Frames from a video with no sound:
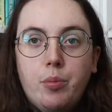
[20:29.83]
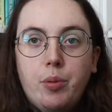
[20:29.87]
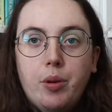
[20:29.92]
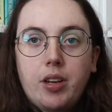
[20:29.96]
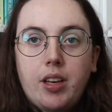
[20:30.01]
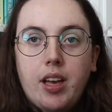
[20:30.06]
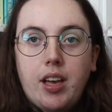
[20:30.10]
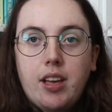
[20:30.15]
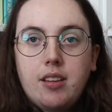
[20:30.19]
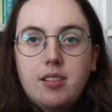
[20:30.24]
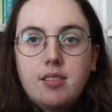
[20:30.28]

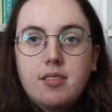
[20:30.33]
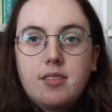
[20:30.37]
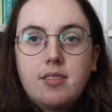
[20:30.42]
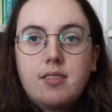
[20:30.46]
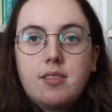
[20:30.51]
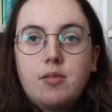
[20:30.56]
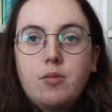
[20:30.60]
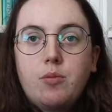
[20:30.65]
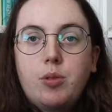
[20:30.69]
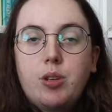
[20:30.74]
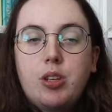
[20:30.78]

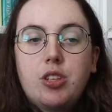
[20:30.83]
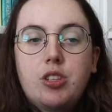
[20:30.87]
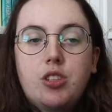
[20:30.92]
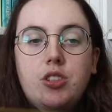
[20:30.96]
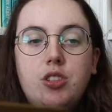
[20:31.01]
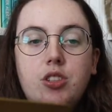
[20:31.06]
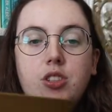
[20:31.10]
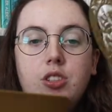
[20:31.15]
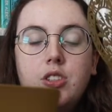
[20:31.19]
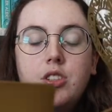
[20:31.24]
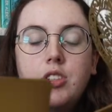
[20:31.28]
bookends,
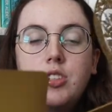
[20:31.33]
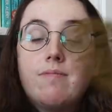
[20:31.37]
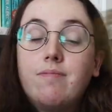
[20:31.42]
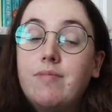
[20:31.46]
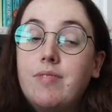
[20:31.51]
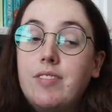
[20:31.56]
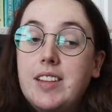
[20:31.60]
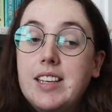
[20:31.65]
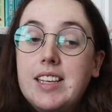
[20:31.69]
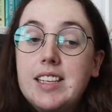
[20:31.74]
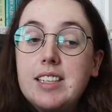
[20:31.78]
which
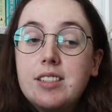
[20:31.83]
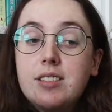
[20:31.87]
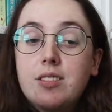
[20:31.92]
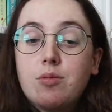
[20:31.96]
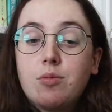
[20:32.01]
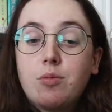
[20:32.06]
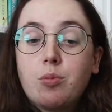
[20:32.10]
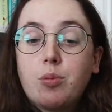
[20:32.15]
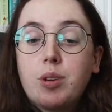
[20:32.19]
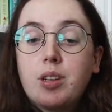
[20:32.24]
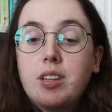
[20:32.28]
these
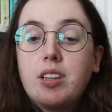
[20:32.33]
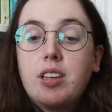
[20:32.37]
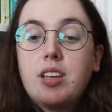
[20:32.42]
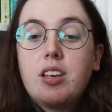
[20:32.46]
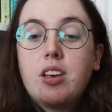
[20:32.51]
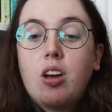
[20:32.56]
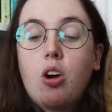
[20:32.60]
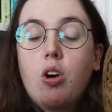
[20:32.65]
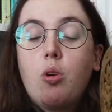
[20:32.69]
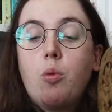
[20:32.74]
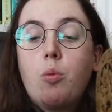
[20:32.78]
really
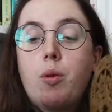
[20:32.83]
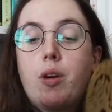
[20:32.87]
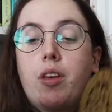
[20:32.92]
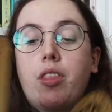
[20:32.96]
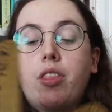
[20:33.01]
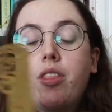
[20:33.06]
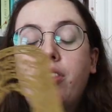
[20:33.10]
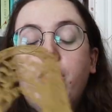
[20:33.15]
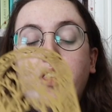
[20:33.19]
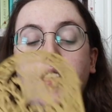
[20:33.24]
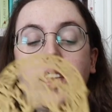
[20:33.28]
go
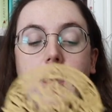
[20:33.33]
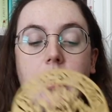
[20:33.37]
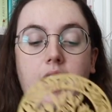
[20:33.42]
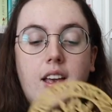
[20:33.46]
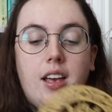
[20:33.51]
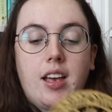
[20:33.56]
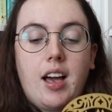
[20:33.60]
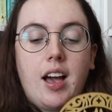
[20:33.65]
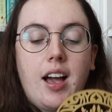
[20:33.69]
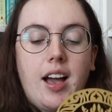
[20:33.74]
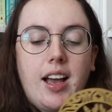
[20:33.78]
with the
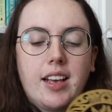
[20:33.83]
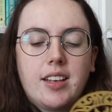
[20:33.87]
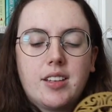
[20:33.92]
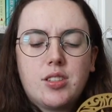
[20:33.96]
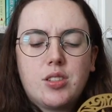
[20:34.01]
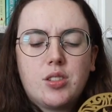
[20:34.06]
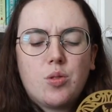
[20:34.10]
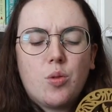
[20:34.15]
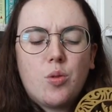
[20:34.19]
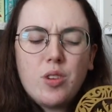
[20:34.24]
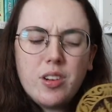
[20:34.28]

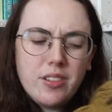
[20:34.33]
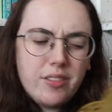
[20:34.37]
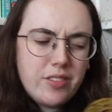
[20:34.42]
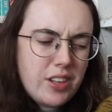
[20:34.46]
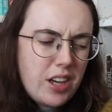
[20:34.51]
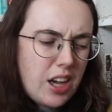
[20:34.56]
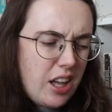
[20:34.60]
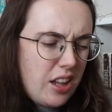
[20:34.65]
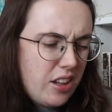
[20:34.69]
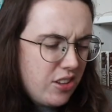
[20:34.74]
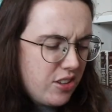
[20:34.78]
sort of
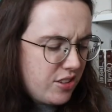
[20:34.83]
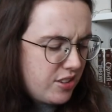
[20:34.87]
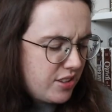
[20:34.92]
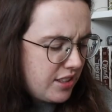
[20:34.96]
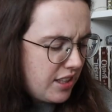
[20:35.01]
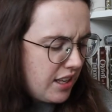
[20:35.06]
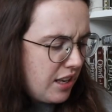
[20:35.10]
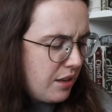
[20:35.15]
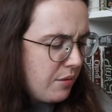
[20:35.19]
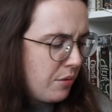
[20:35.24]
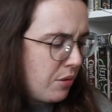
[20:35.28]
color
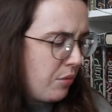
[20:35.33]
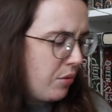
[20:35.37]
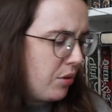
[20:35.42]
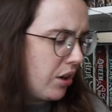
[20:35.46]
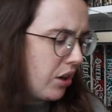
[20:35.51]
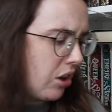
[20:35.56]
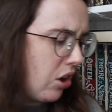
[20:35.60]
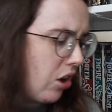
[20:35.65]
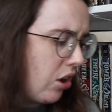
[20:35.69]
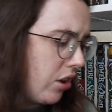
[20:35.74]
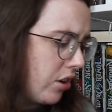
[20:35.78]
scheme. I
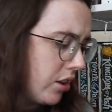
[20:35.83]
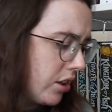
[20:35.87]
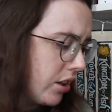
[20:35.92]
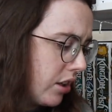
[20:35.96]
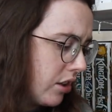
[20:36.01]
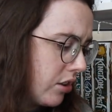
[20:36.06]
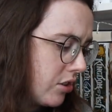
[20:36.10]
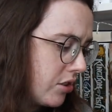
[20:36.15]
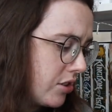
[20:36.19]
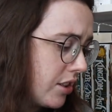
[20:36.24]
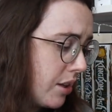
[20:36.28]
wouldn't call it a
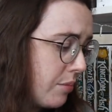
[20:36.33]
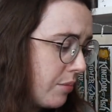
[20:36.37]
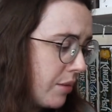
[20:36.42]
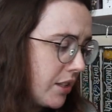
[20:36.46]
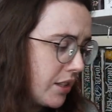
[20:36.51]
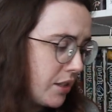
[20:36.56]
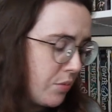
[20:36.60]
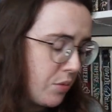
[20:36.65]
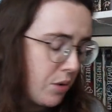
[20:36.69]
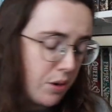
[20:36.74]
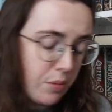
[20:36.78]
color scheme,
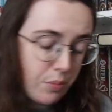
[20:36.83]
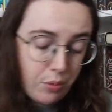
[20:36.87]
that's pretty